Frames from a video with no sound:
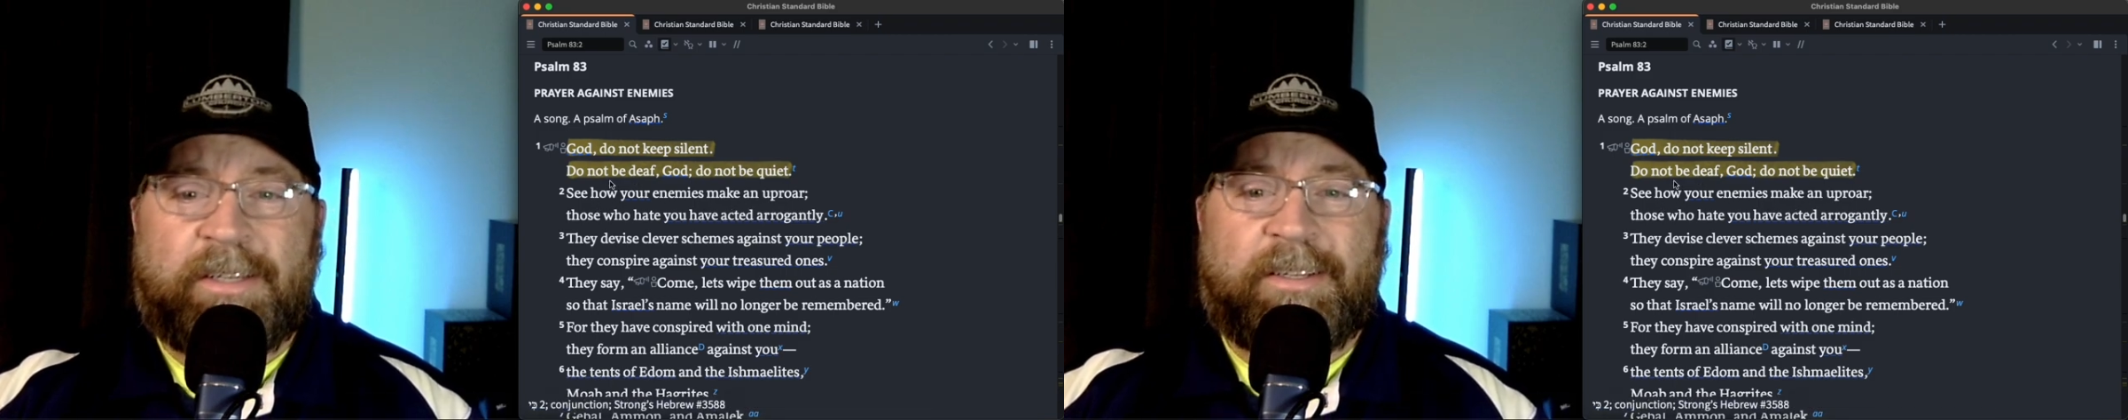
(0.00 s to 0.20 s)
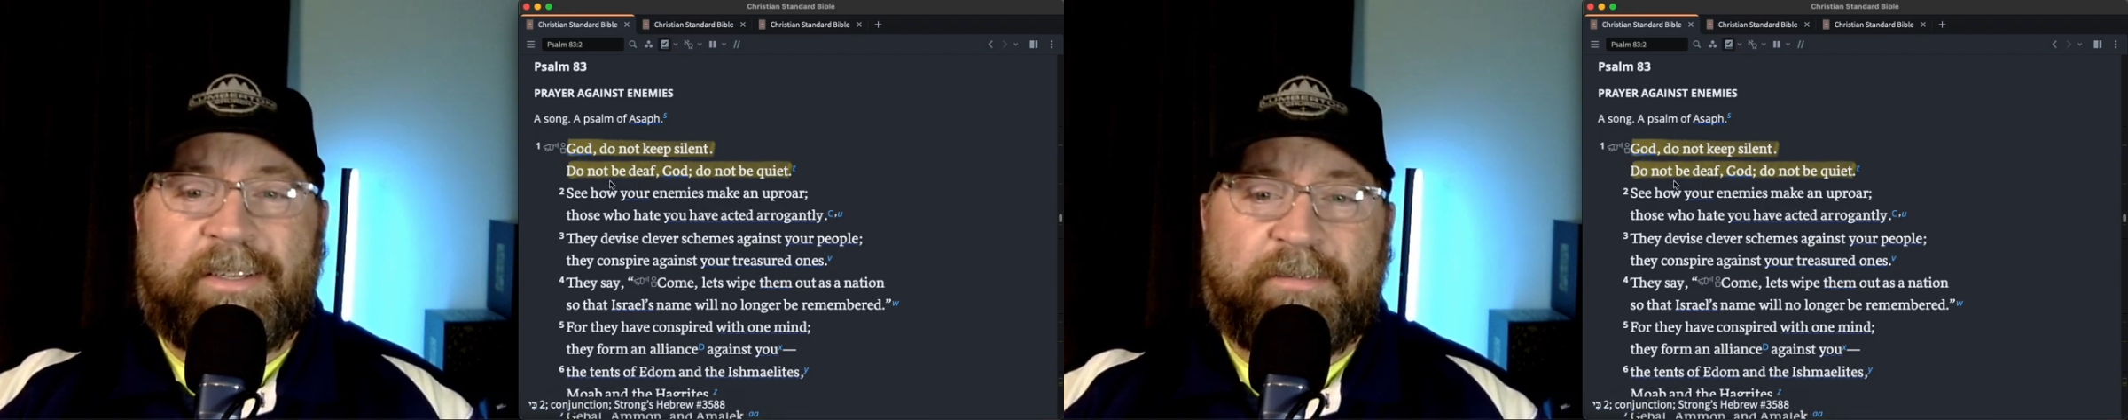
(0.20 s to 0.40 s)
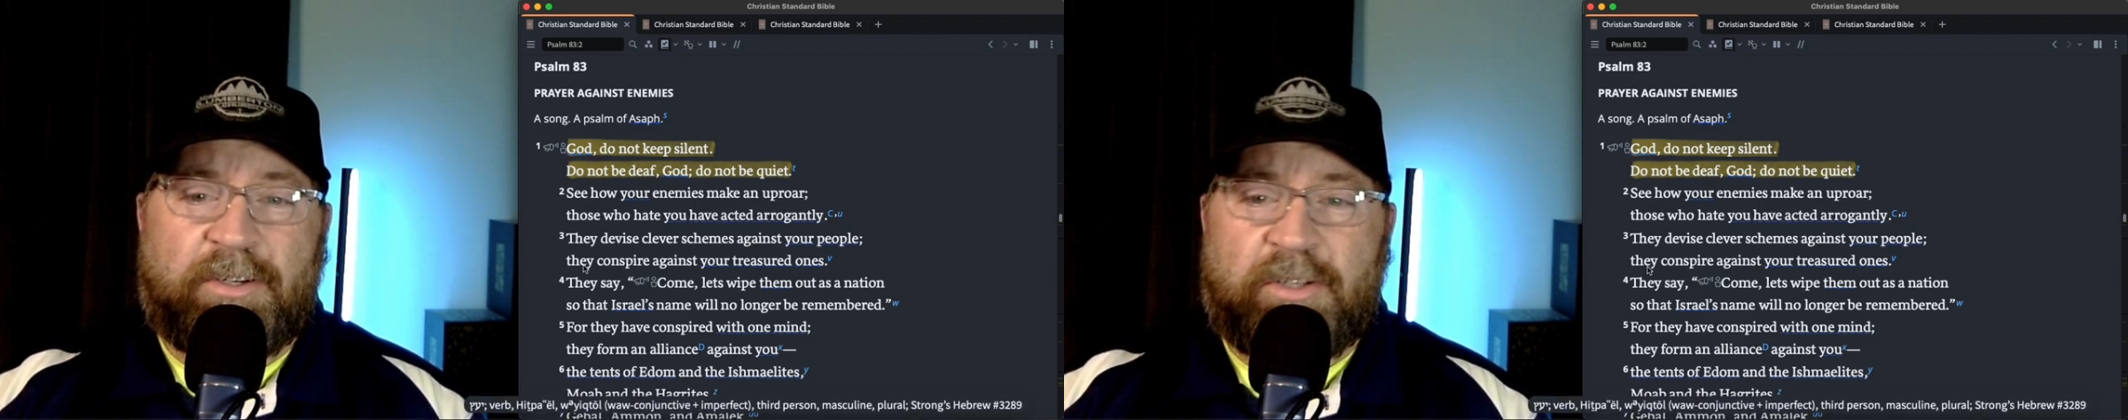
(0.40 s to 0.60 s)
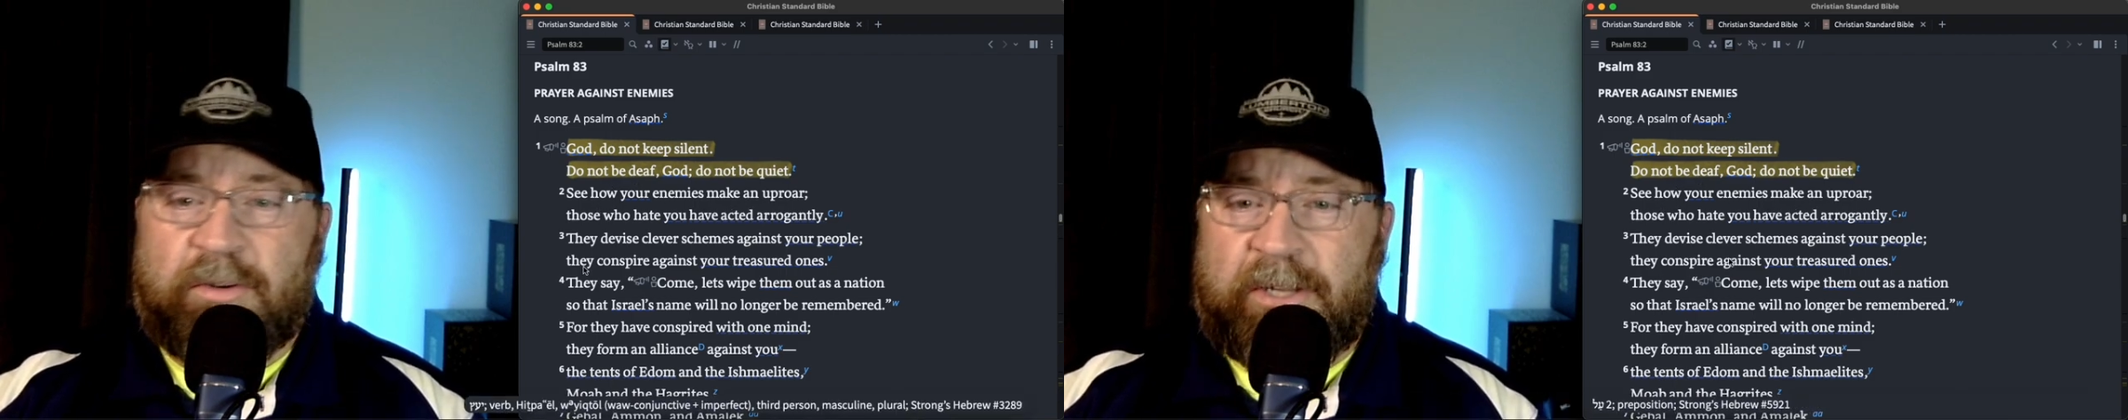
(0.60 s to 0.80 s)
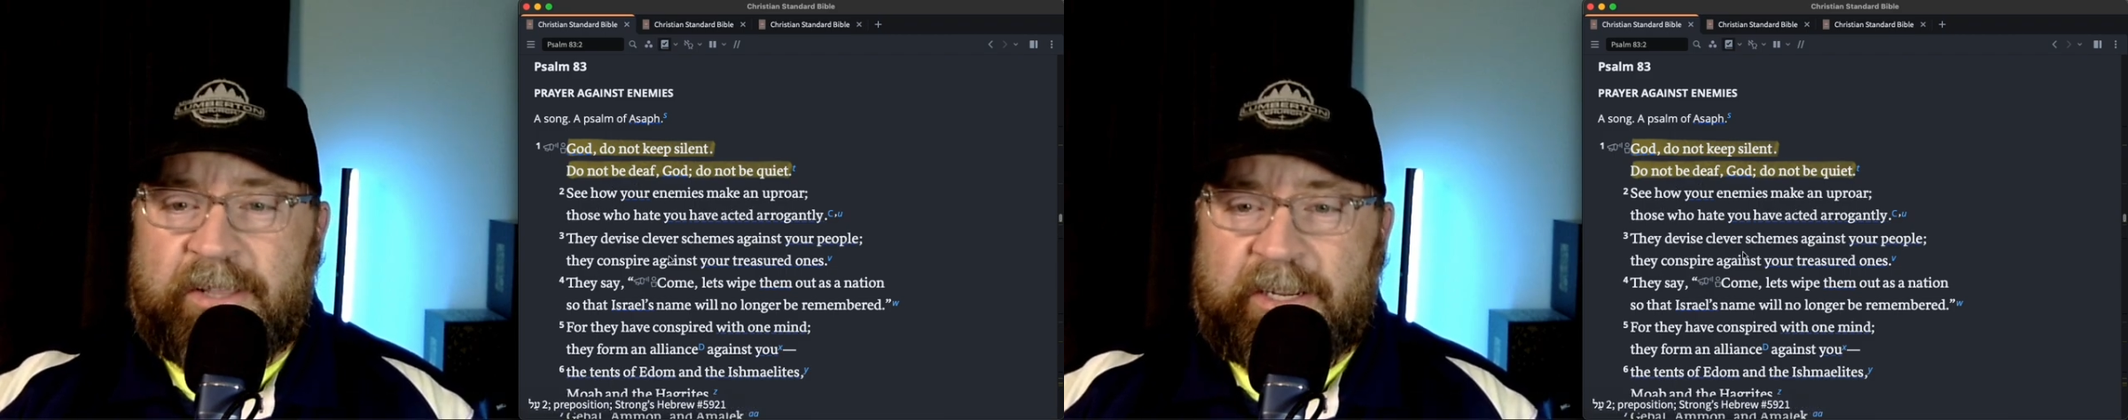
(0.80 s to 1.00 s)
In verse
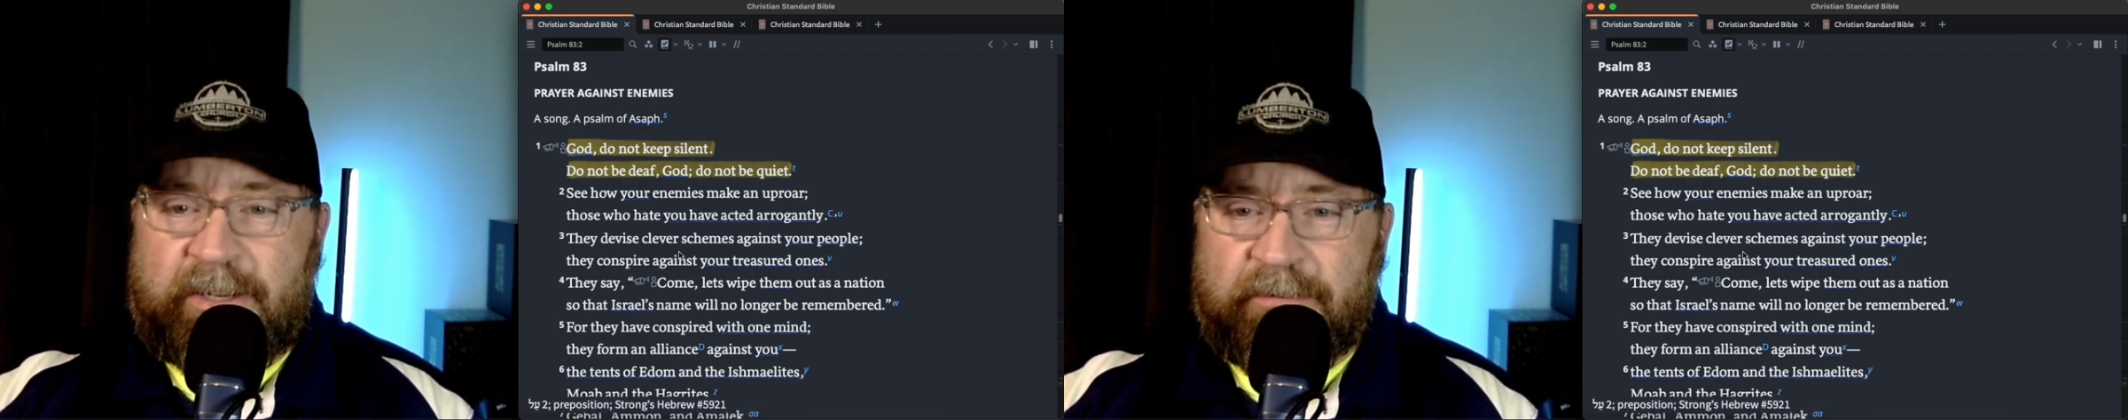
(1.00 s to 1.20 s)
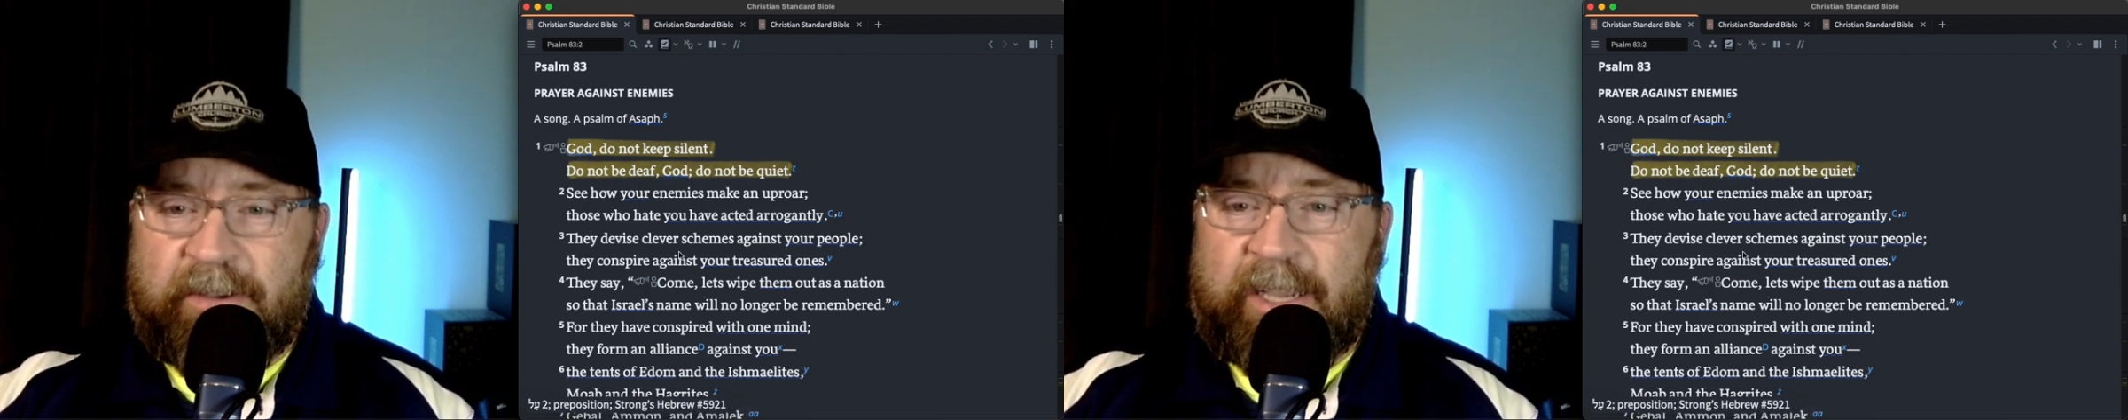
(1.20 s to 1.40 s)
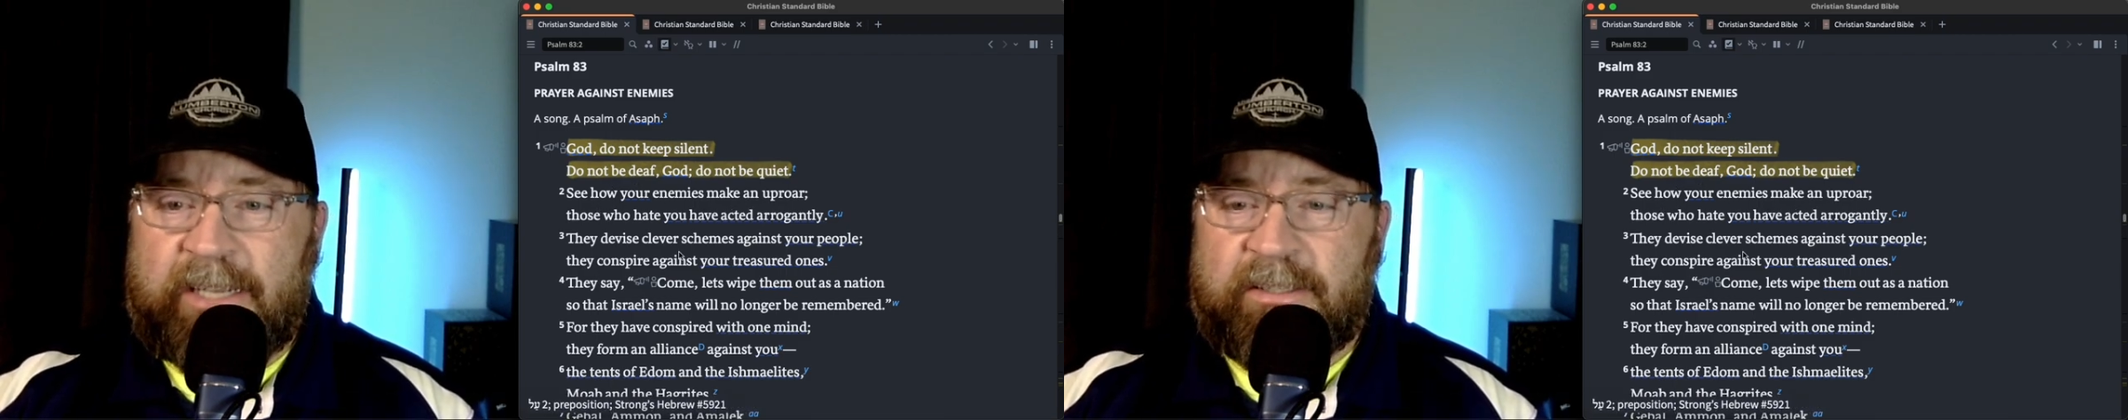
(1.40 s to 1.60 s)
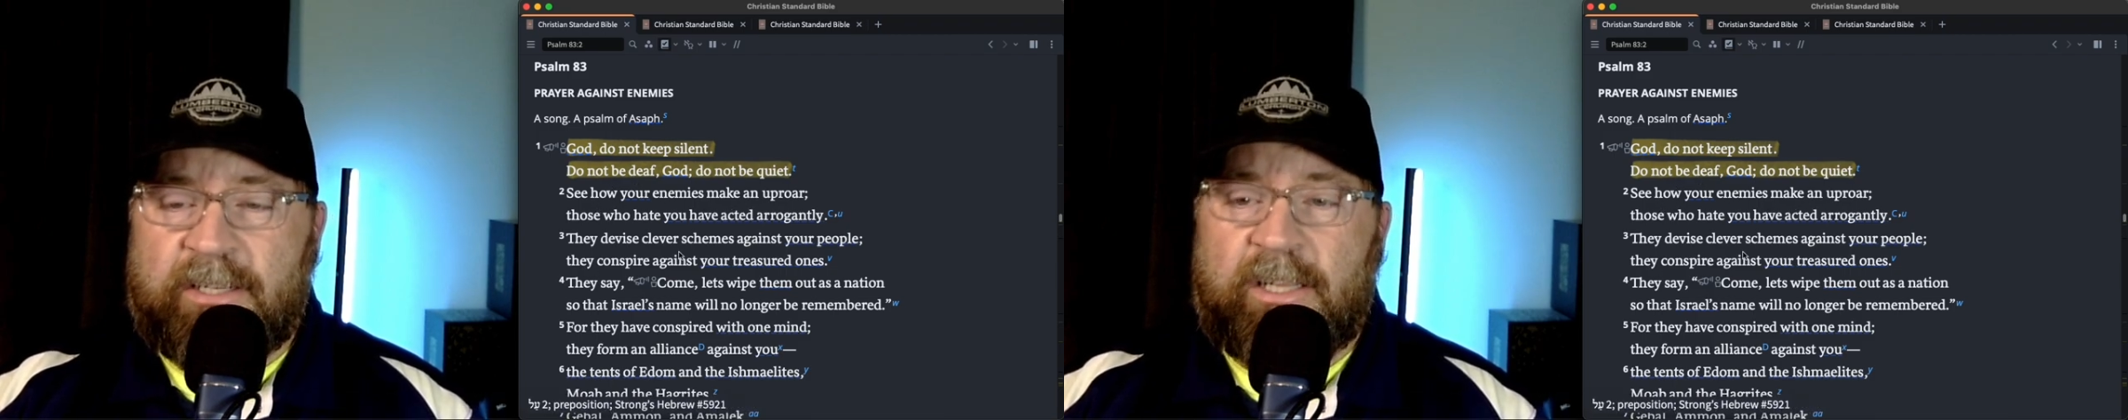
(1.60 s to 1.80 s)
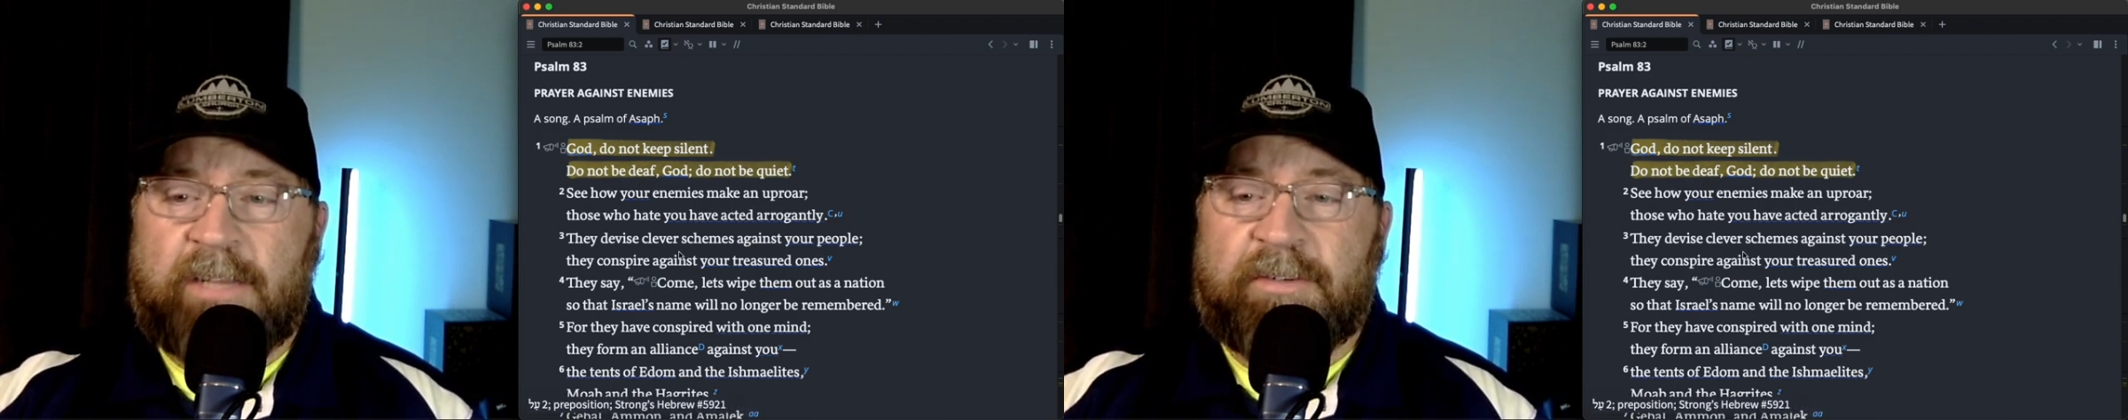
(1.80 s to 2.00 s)
3, they devise
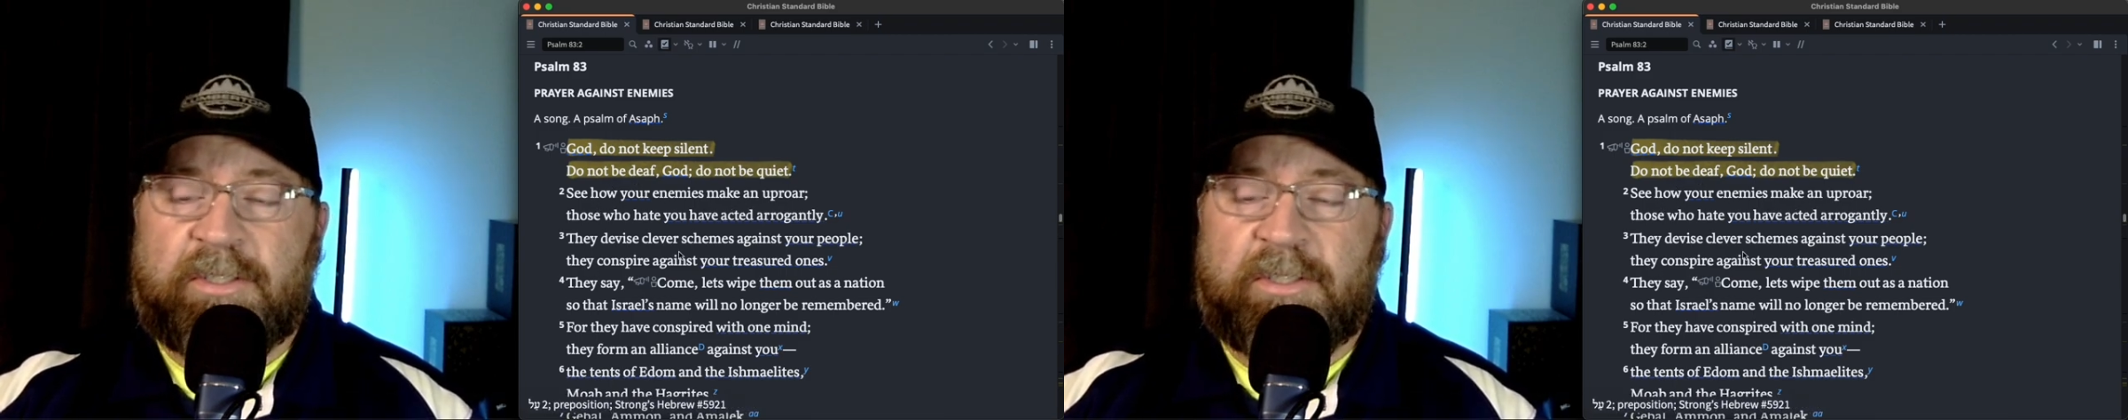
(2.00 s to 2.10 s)
clever